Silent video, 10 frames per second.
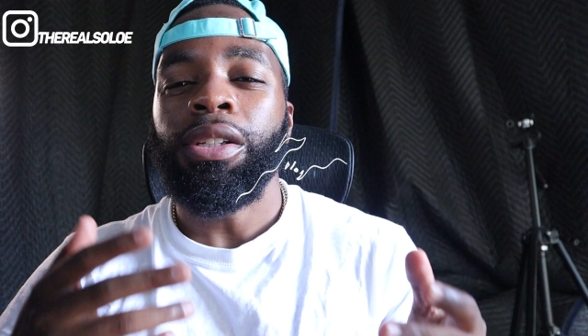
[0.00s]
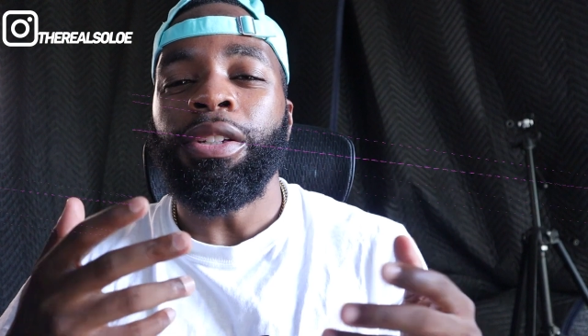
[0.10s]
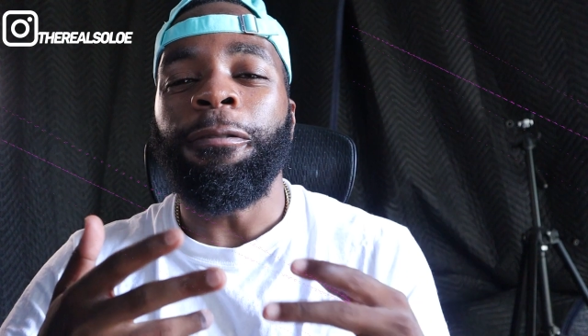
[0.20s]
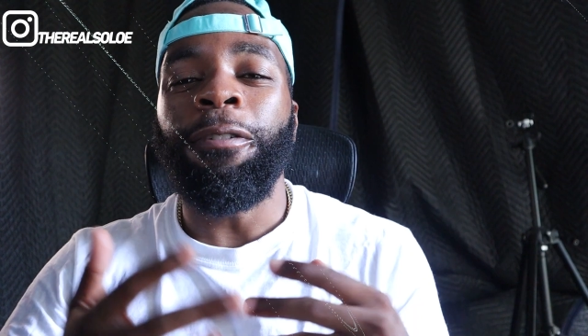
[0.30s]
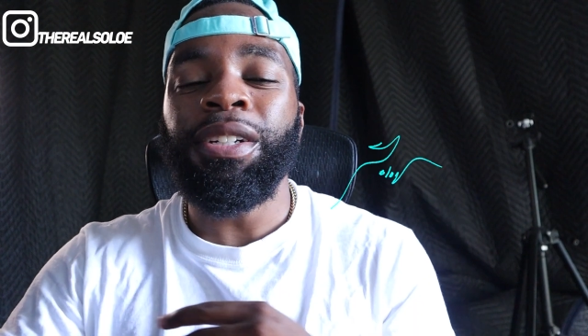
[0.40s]

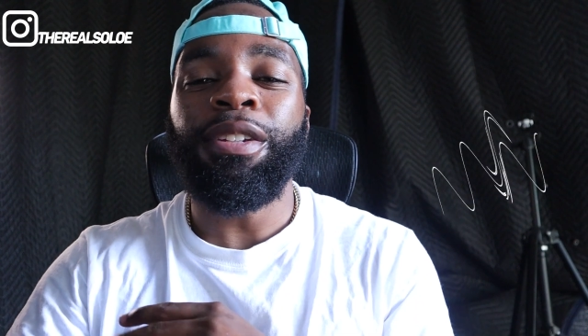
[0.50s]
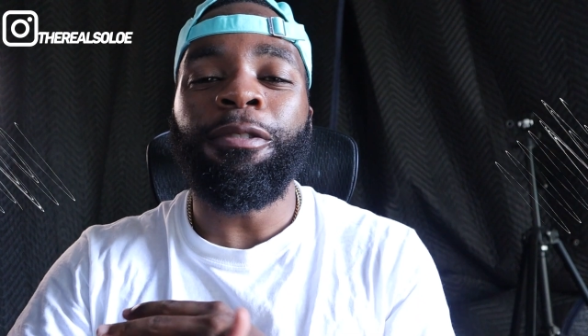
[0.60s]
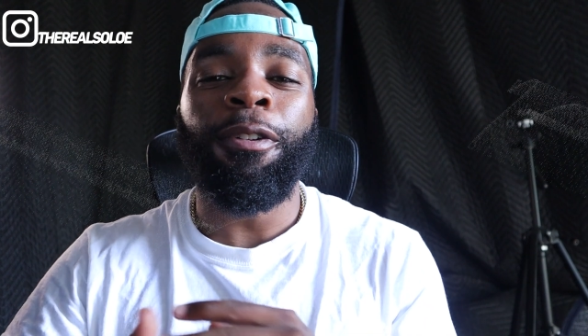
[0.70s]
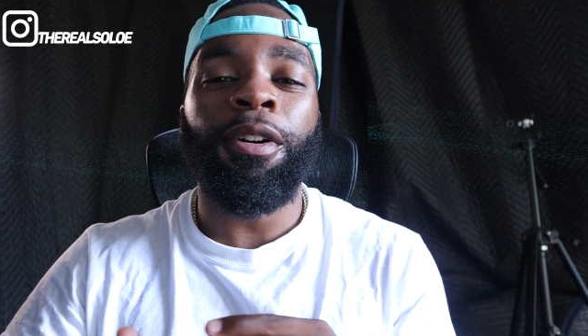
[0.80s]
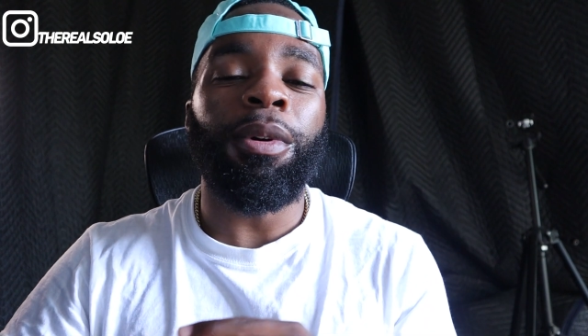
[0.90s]
So first
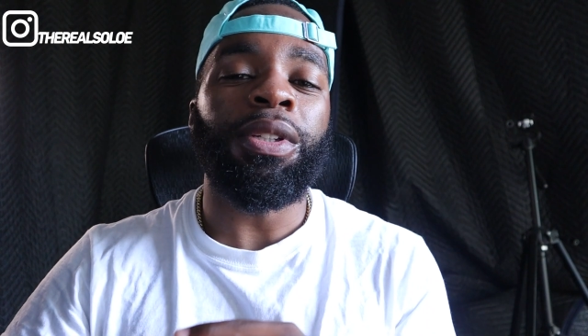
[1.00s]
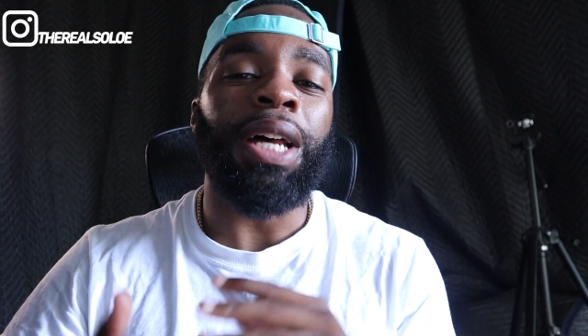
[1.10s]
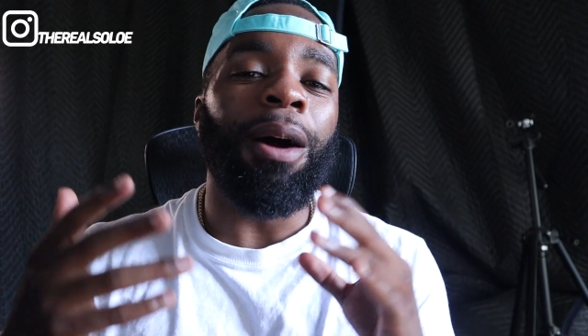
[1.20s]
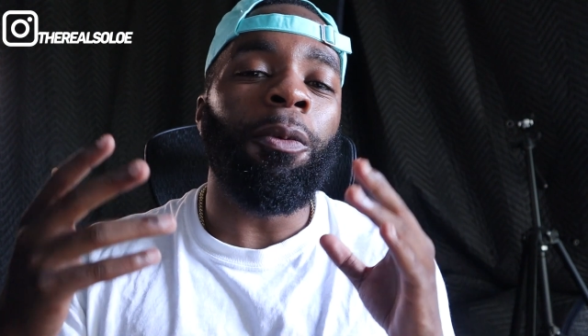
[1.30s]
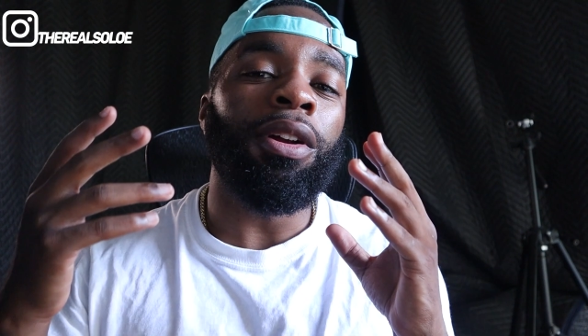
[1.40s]
and foremost,
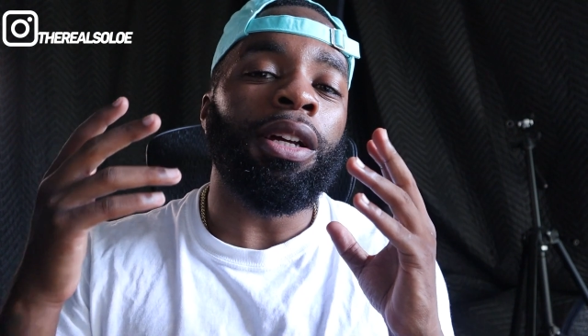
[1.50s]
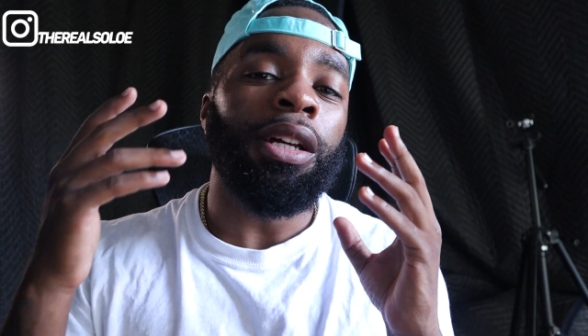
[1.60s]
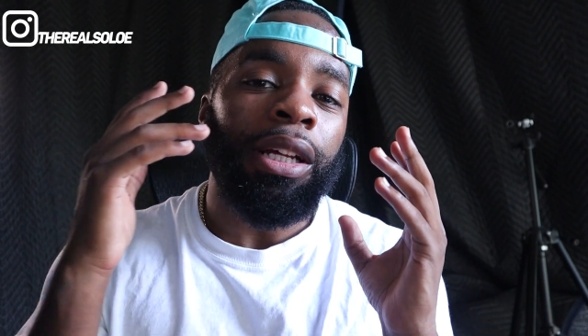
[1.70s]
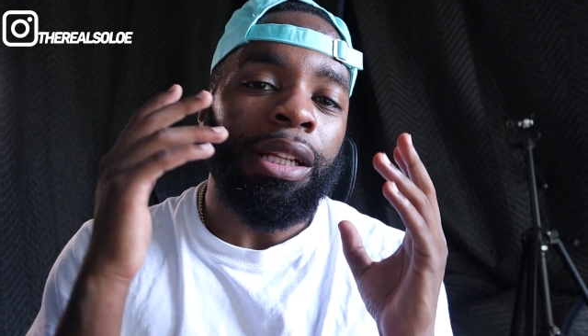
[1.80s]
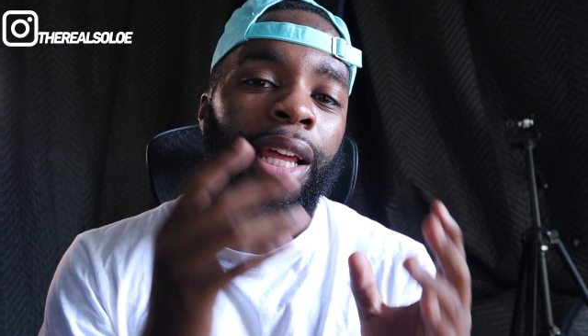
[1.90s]
I want to
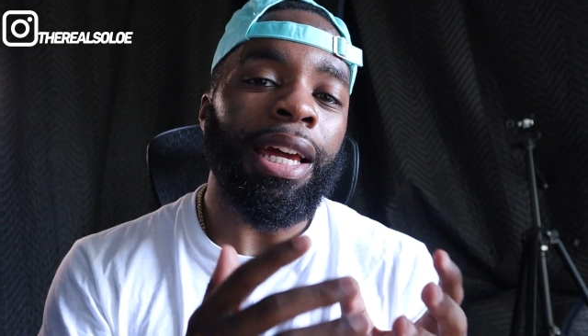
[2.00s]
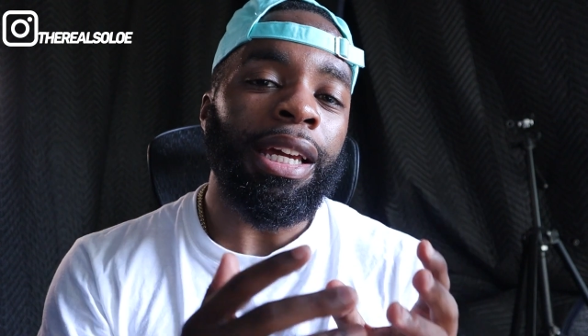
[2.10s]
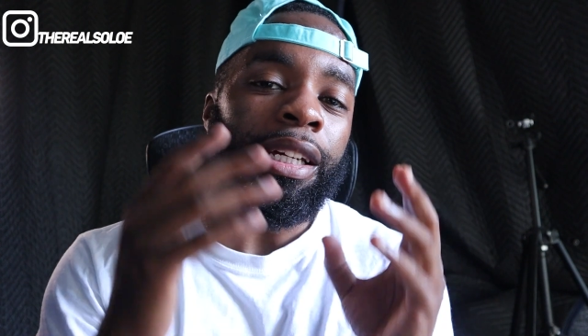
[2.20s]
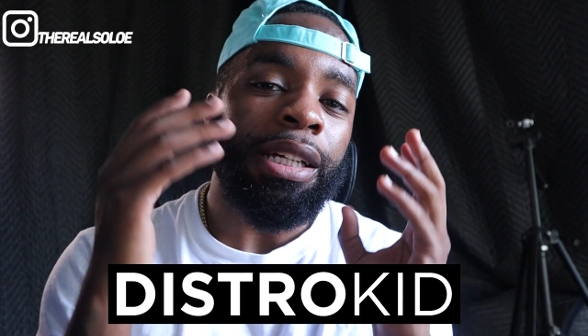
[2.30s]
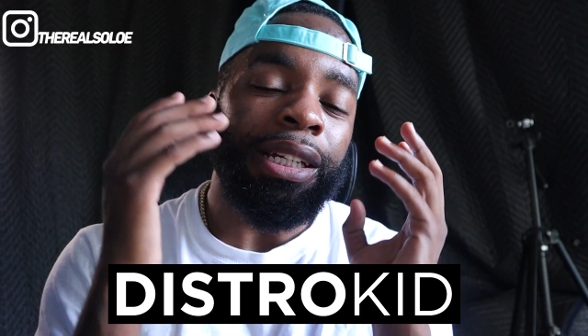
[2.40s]
thank